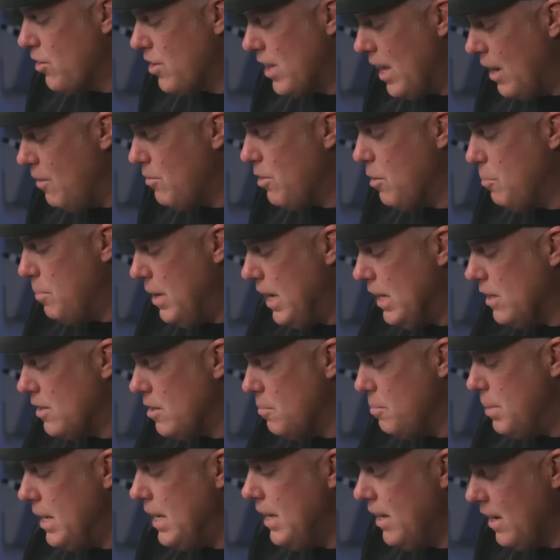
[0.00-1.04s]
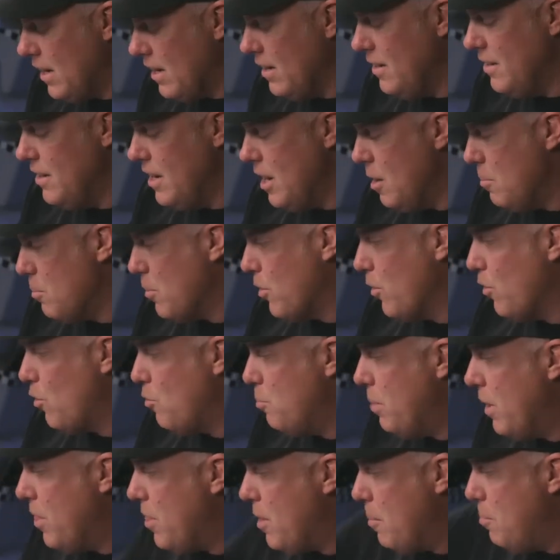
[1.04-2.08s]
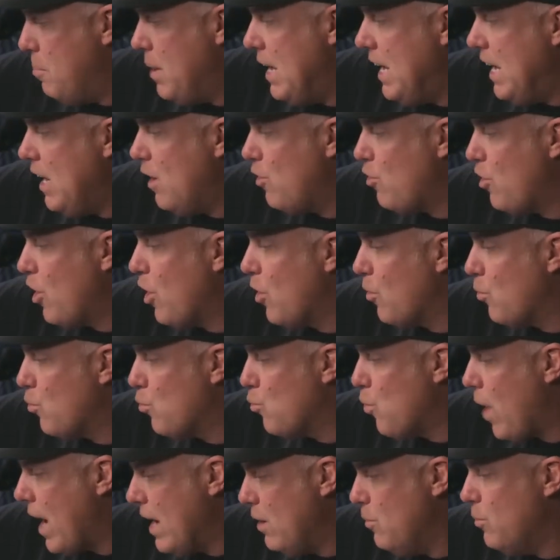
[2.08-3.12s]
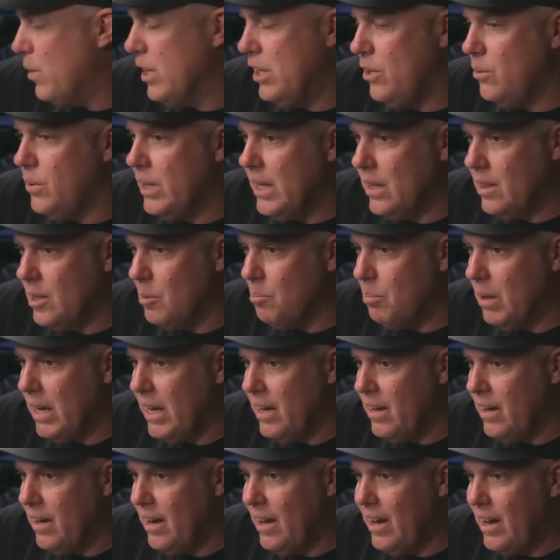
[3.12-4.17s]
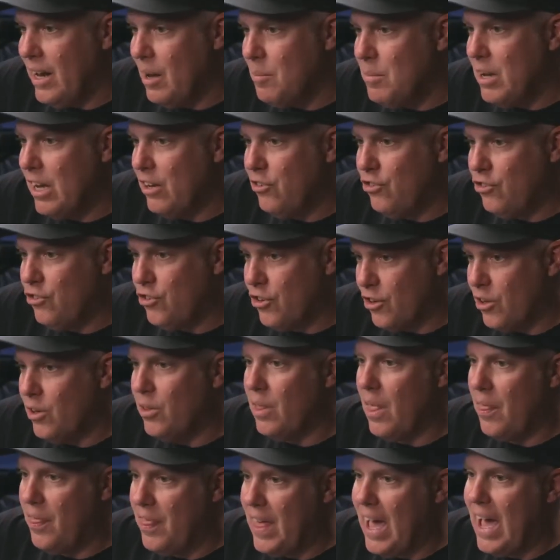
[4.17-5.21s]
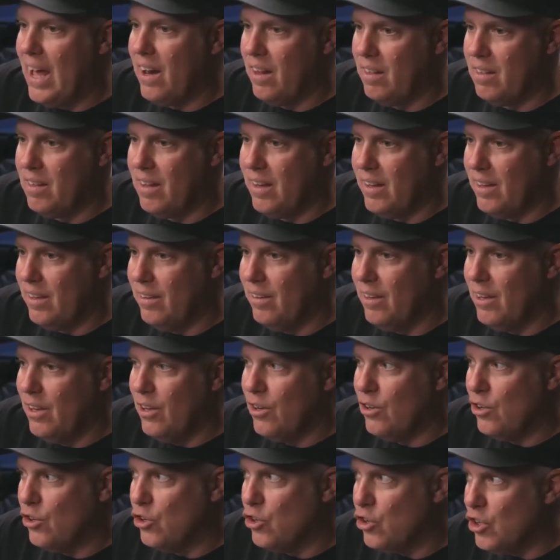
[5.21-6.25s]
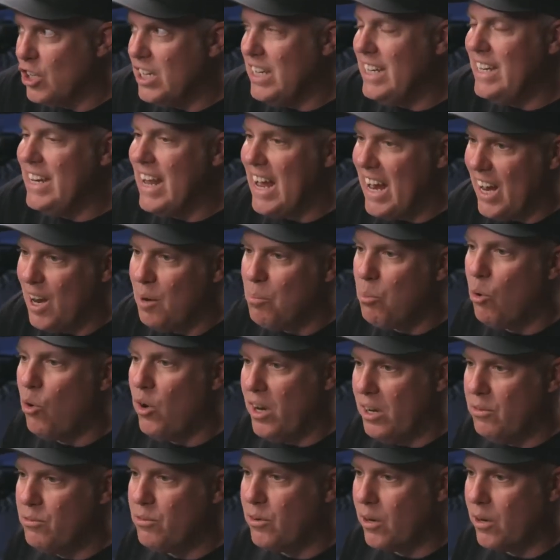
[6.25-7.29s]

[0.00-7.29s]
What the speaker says: gave the peak to peak numbers, but the peaks are right when you hit the button. And I'm not sure that that is a good data point for